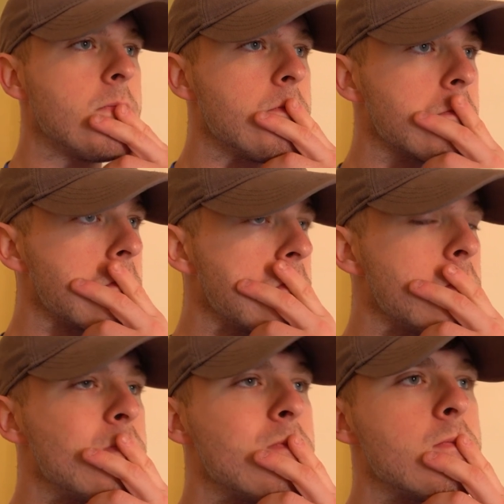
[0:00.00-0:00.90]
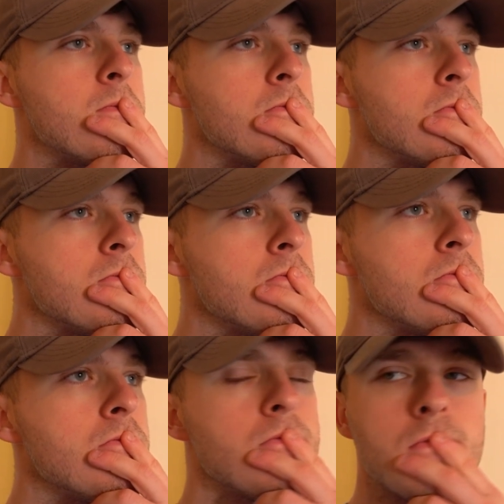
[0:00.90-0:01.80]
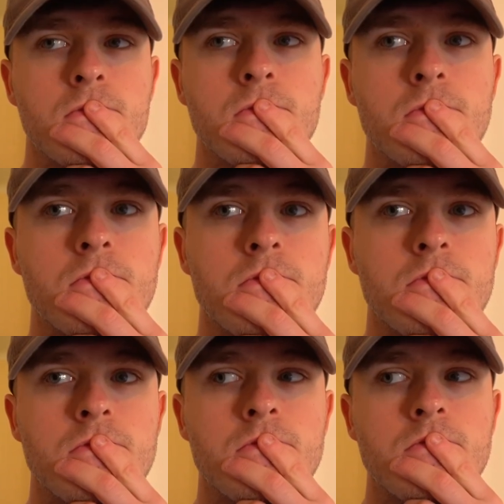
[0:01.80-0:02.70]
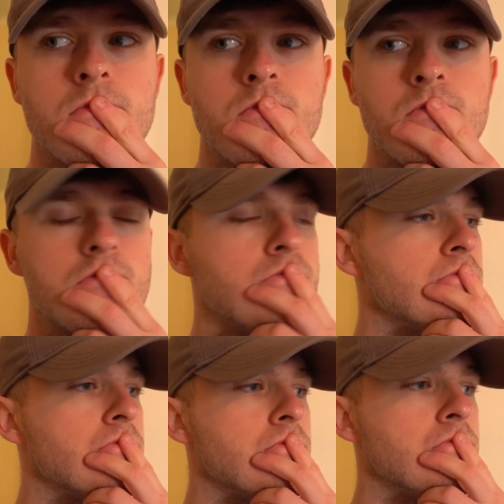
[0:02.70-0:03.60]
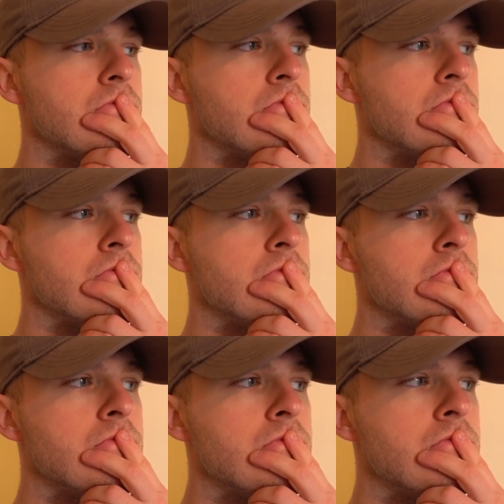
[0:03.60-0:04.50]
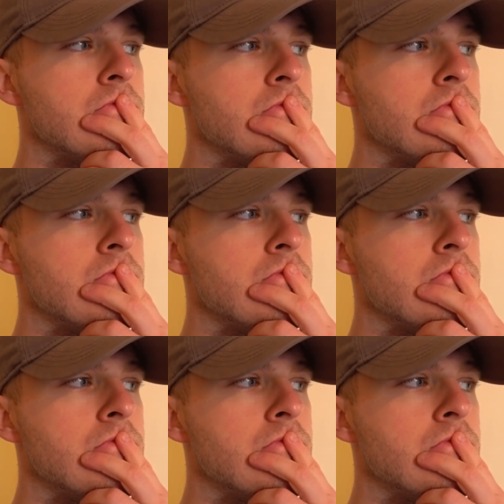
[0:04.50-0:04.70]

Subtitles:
(no one is talking)